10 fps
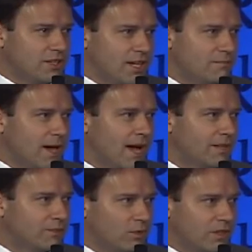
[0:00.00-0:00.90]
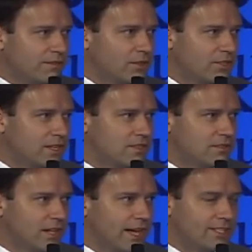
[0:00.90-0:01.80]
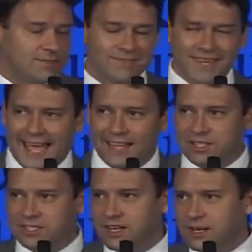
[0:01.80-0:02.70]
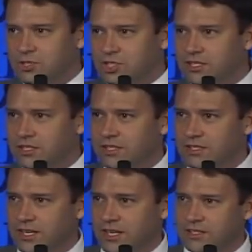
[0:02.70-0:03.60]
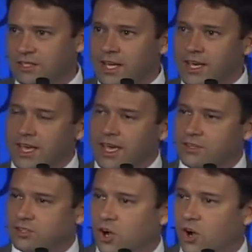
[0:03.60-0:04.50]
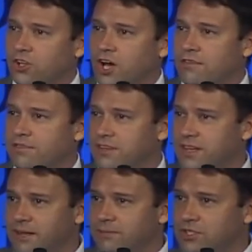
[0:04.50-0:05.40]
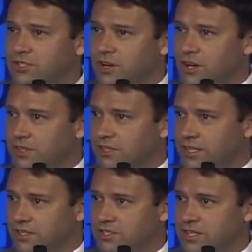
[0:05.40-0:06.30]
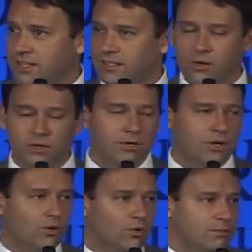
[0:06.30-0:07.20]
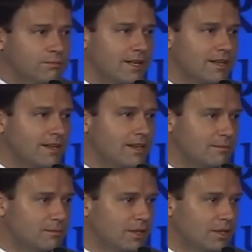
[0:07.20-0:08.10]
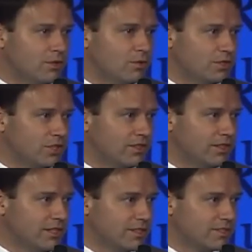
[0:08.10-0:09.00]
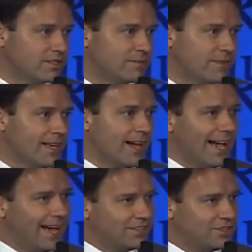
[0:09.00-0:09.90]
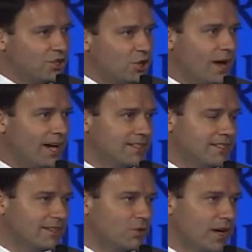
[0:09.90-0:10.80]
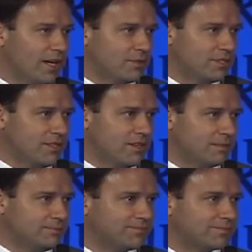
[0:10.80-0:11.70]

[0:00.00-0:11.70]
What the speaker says: came back, one of the first days of class, had the sign-up sheet in his hand, and called off the names on the list. And lo and behold, my name was on the list. I had no idea why it was there.